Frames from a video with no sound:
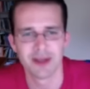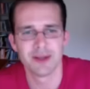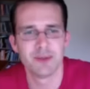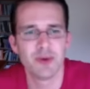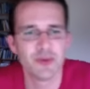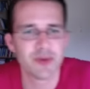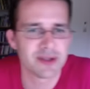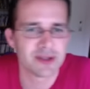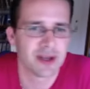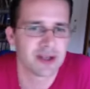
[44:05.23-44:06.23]
The move
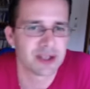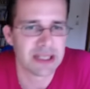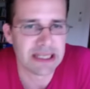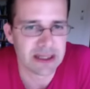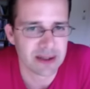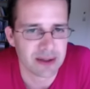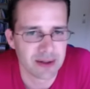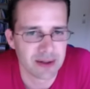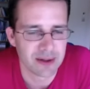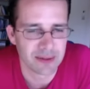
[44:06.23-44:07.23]
is actually
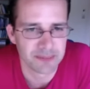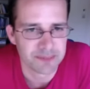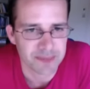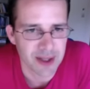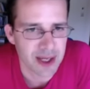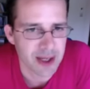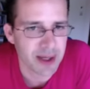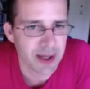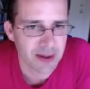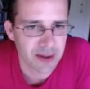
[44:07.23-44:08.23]
um,
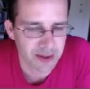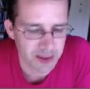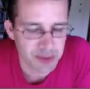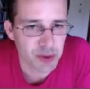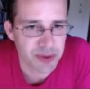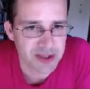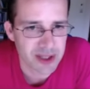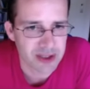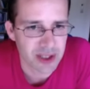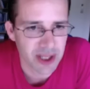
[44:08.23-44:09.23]
aiming, uh, the bishop is
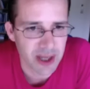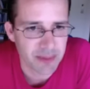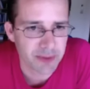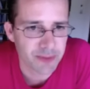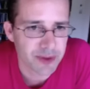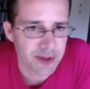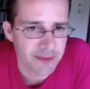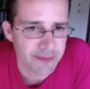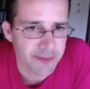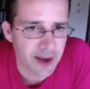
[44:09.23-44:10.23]
actually aiming for
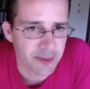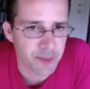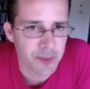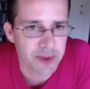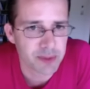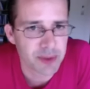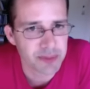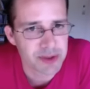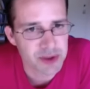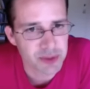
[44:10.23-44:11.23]
d5. We want to
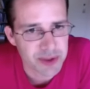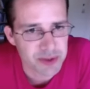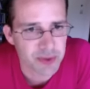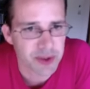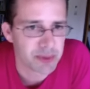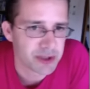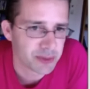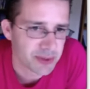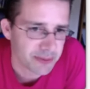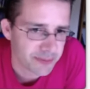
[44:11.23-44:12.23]
play bishop b3,
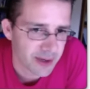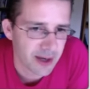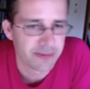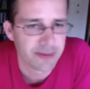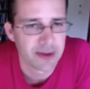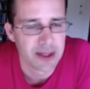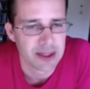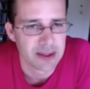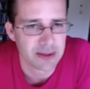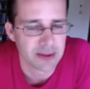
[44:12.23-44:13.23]
bishop d5,
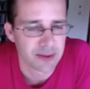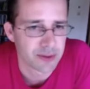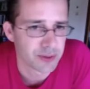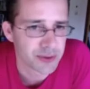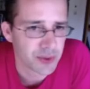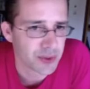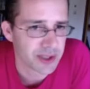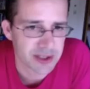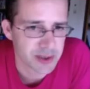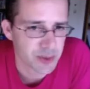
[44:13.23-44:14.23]
uh,
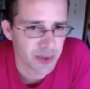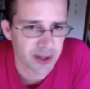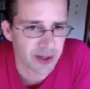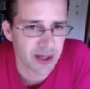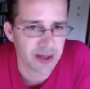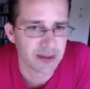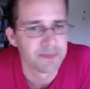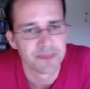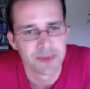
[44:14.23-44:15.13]
controlling the square again.